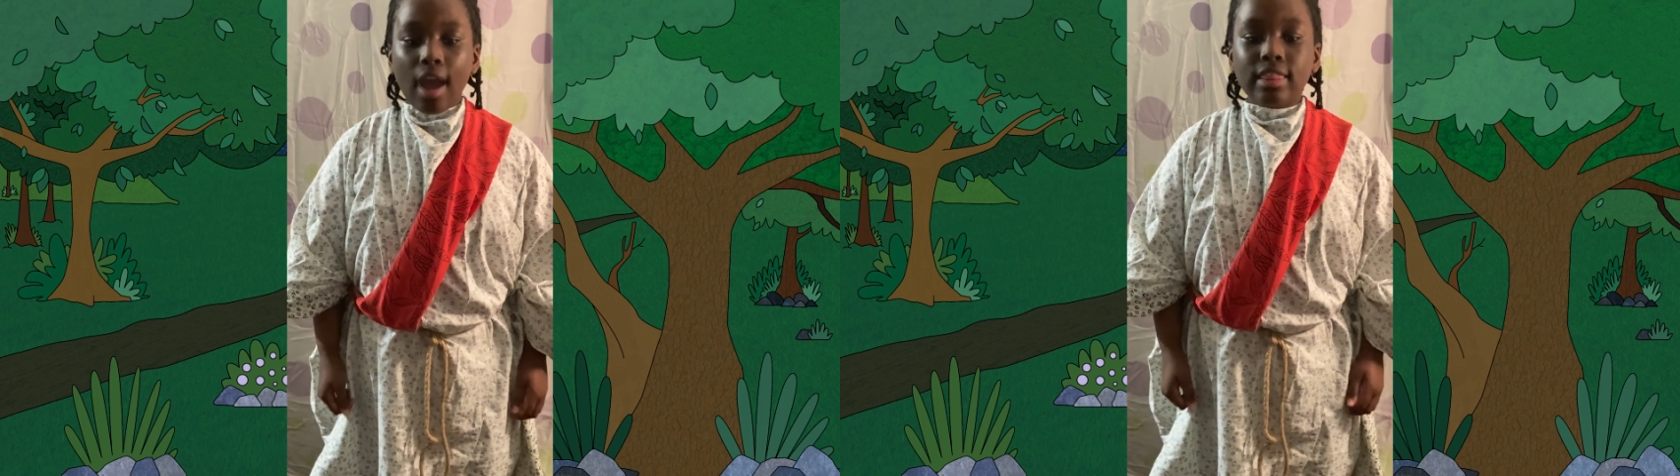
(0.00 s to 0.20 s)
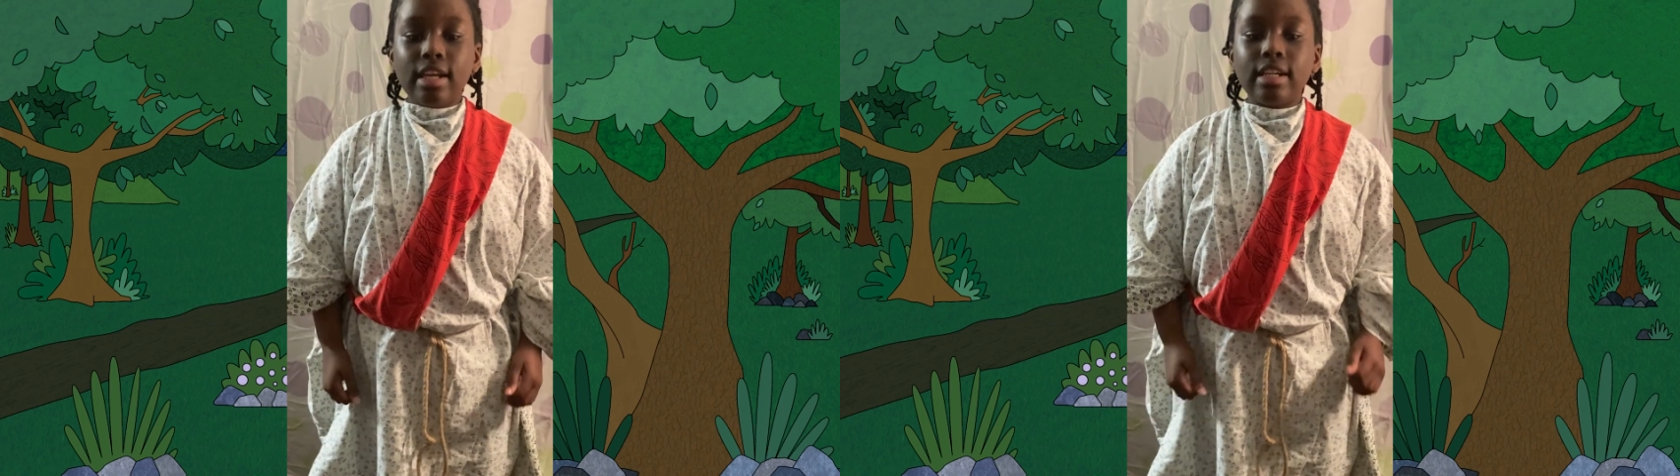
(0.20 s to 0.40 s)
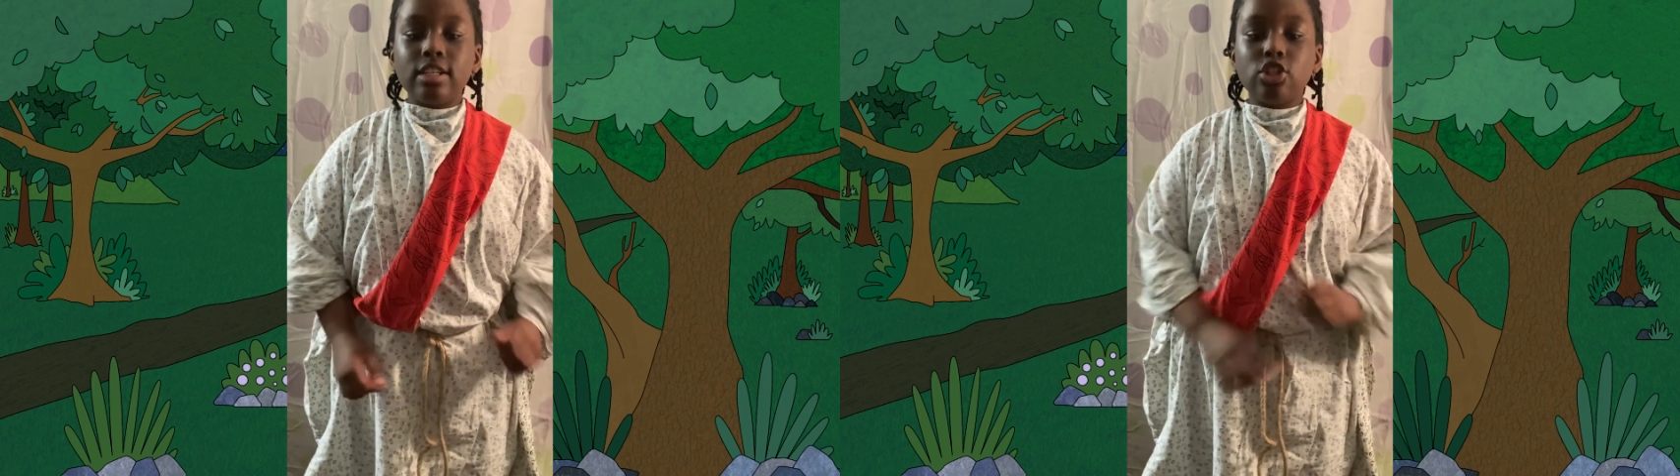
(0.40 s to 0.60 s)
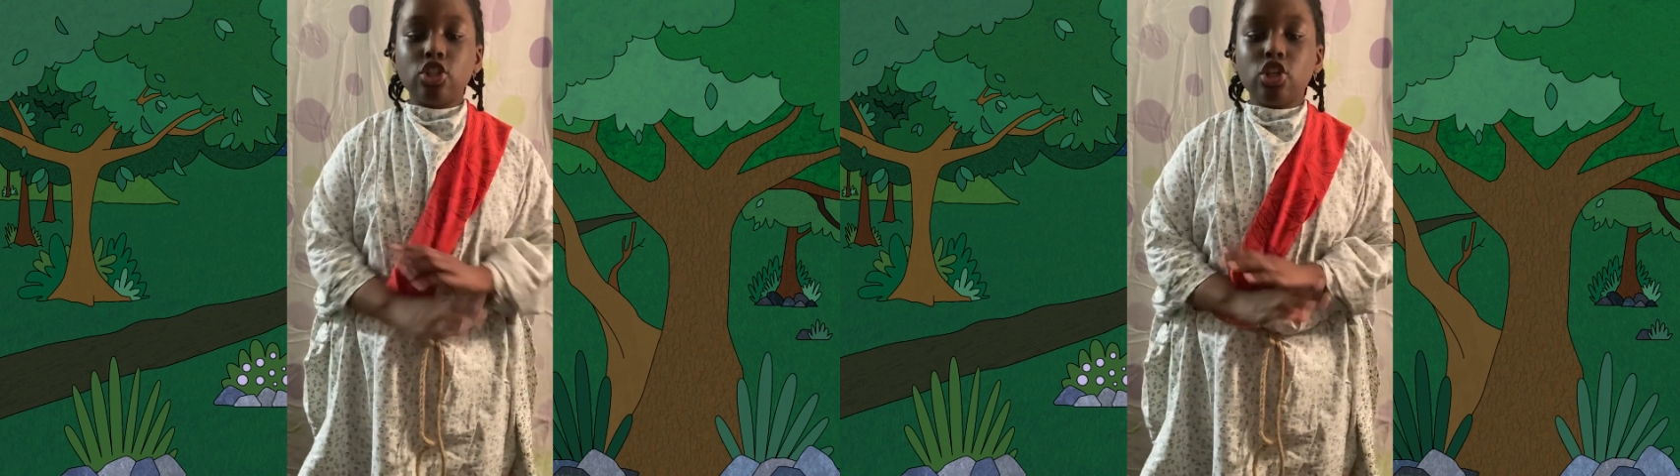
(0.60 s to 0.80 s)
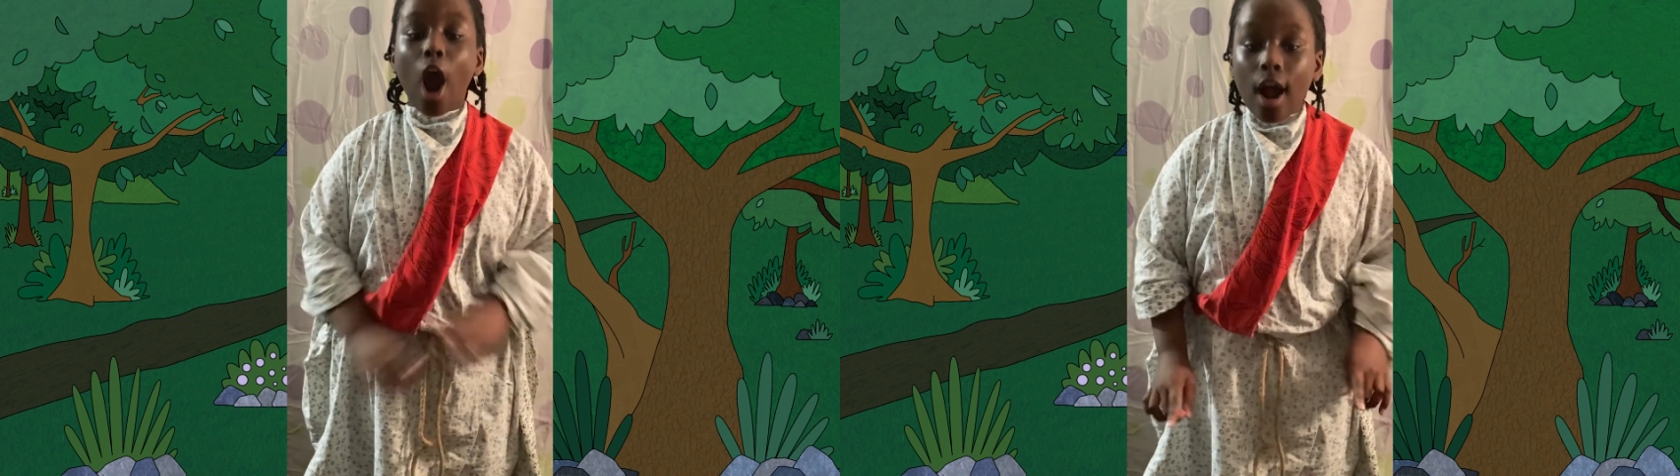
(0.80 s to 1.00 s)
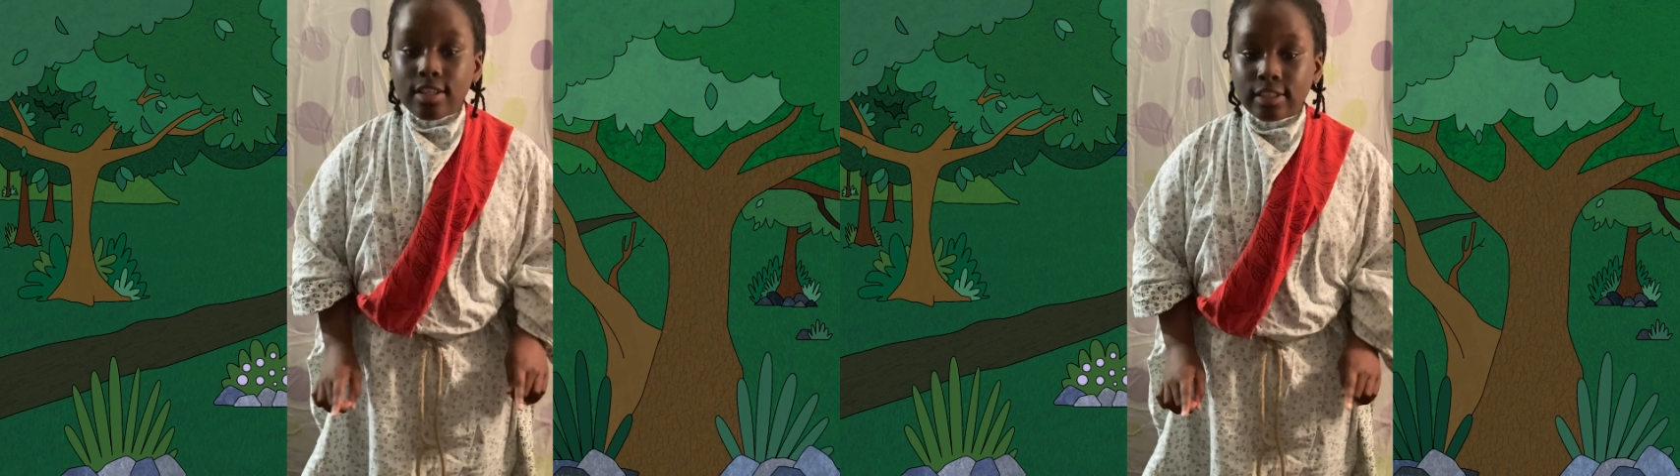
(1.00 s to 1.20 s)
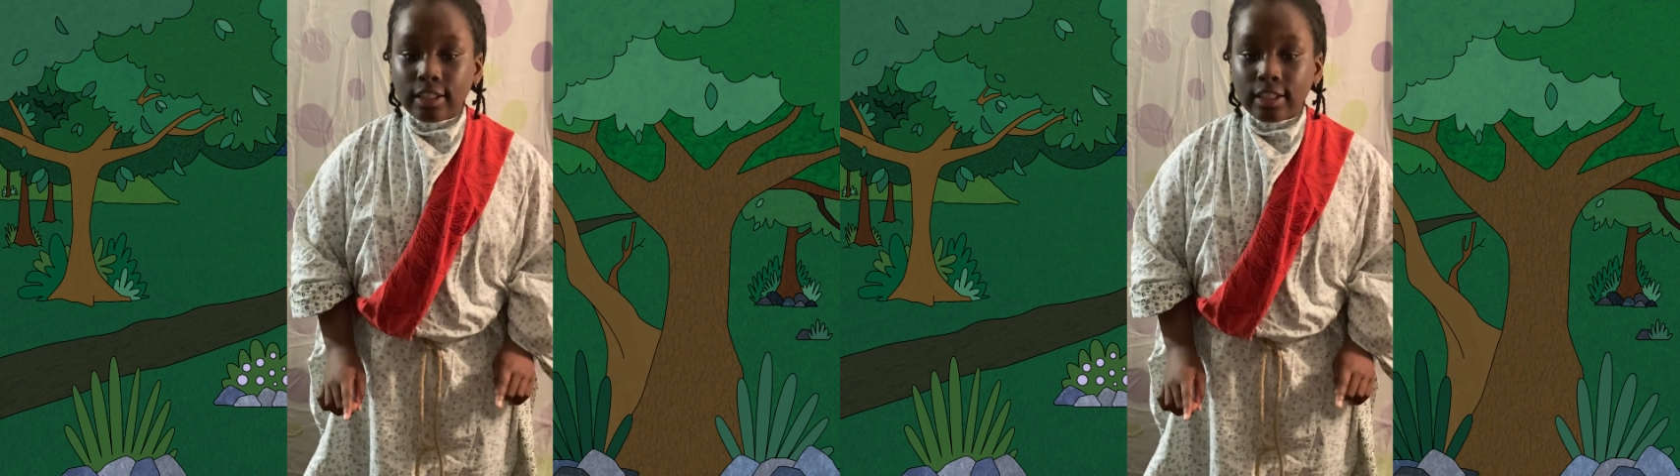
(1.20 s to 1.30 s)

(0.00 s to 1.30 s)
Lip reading: and they did not